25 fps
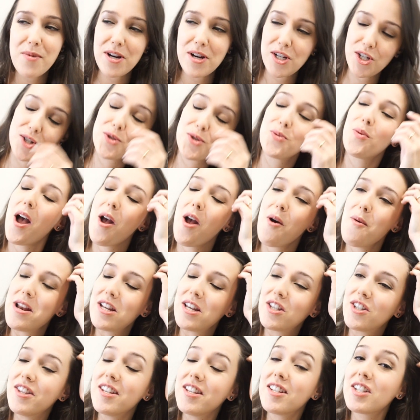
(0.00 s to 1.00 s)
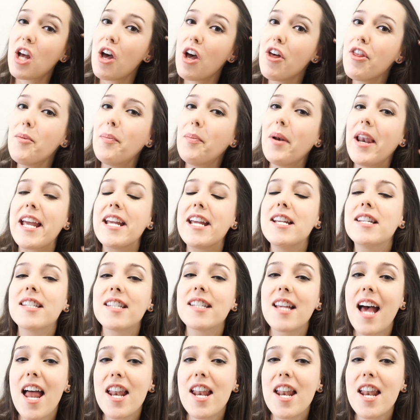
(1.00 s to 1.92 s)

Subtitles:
which is why I went to this other place,